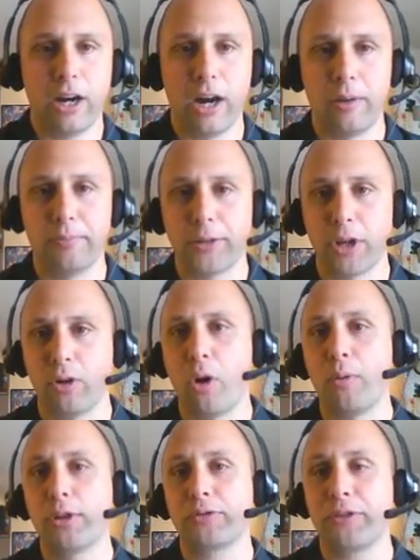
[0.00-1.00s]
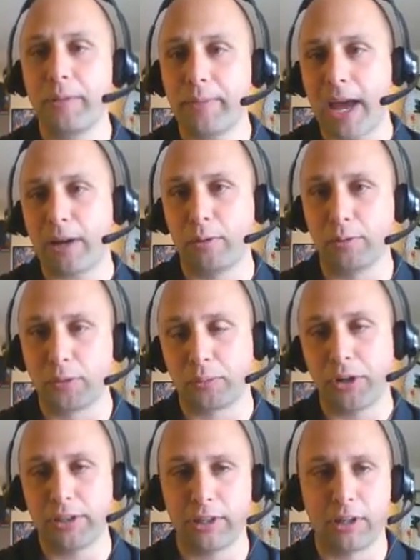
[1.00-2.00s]
Always read back what was
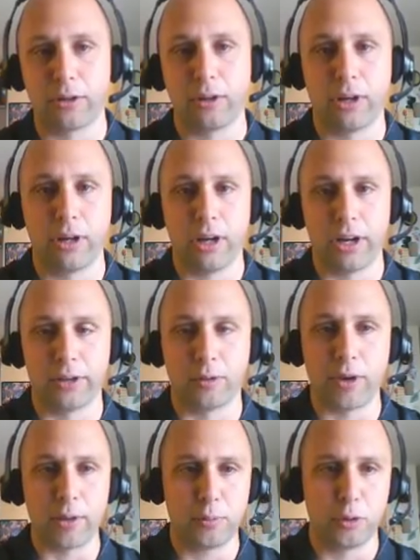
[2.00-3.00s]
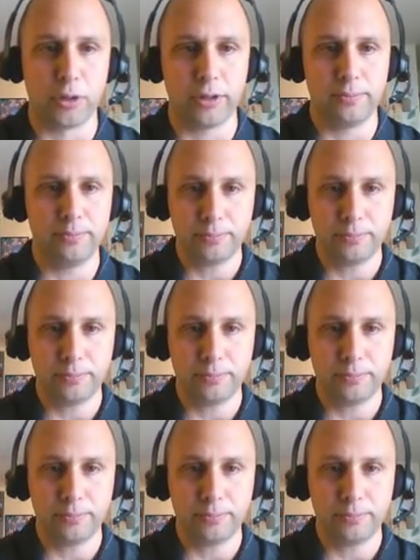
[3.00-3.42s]
printed on the whiteboard.